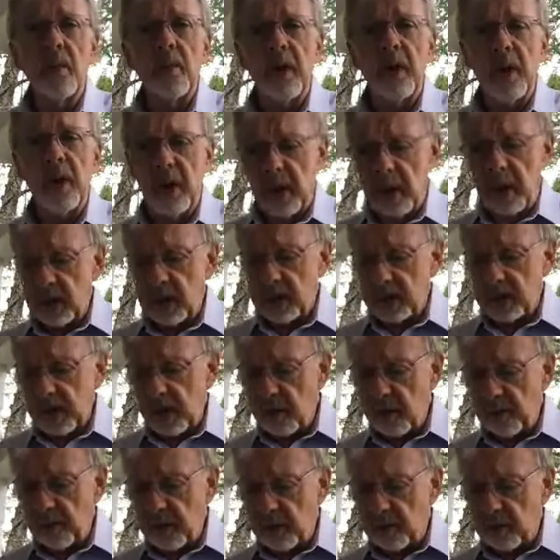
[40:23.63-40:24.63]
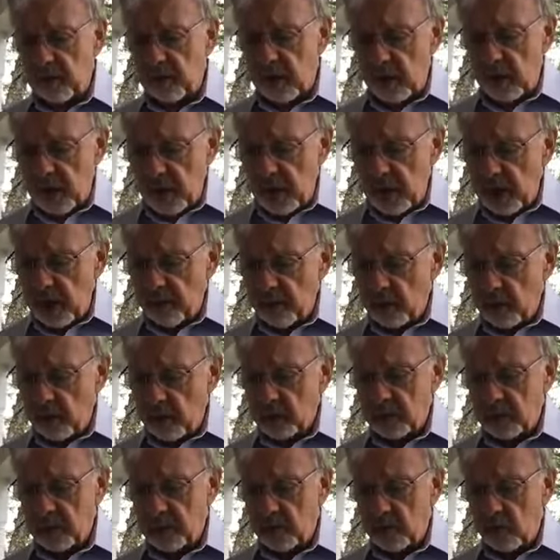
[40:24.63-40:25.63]
But in Isaiah 59,
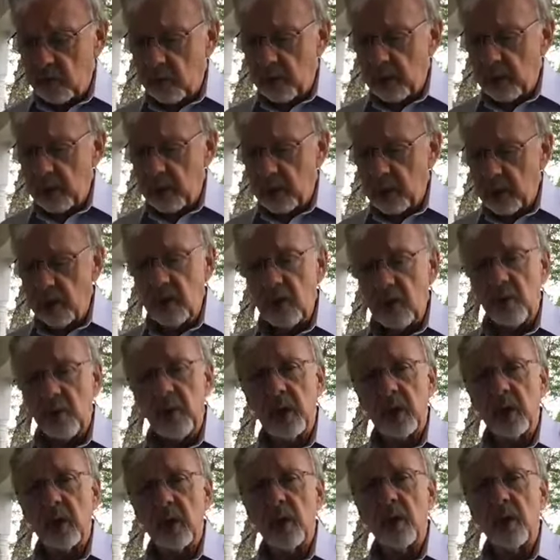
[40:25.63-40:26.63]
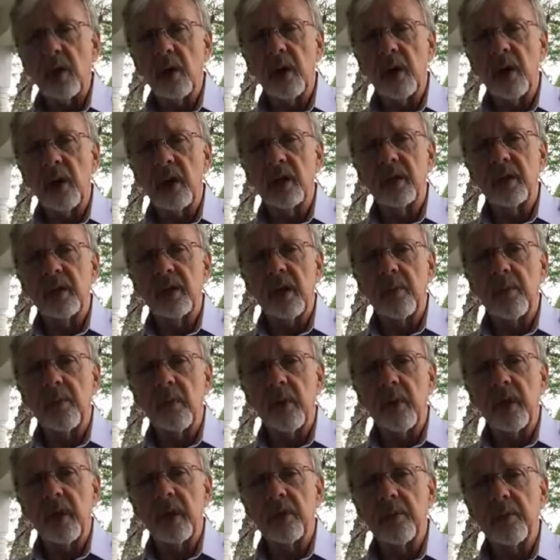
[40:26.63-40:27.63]
verses 1 and 2, we learn that it
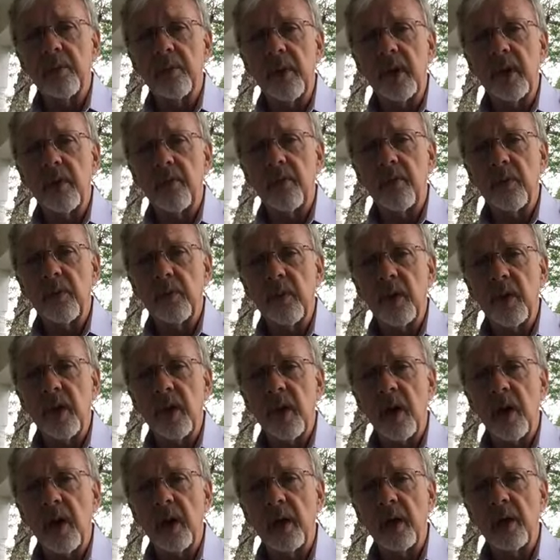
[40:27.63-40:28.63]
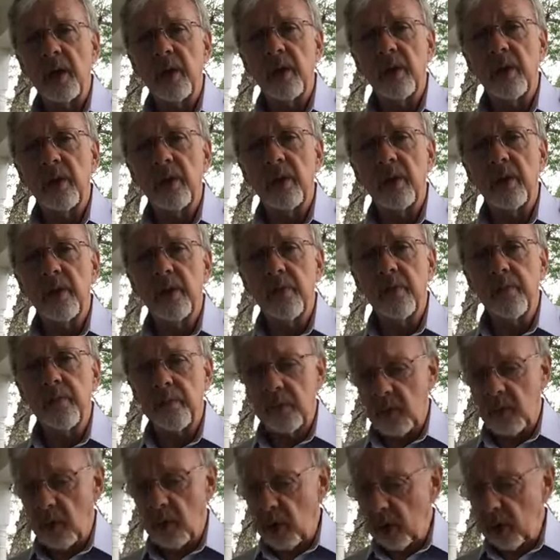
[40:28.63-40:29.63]
separates man from God.
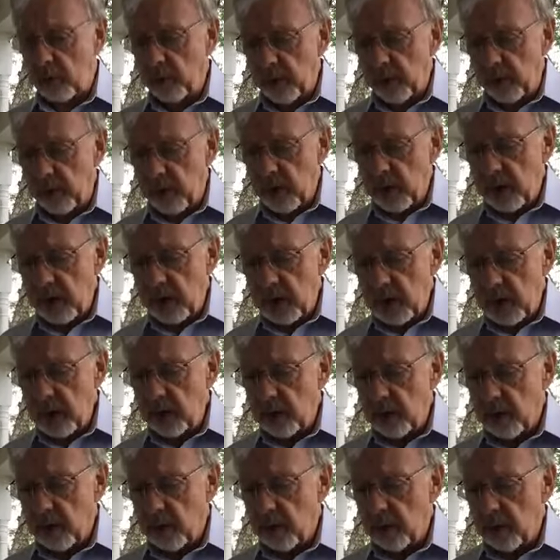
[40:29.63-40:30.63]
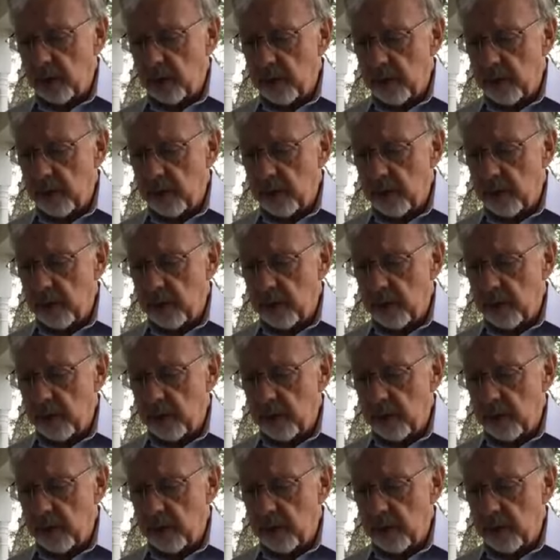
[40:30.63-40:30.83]
God will not hear.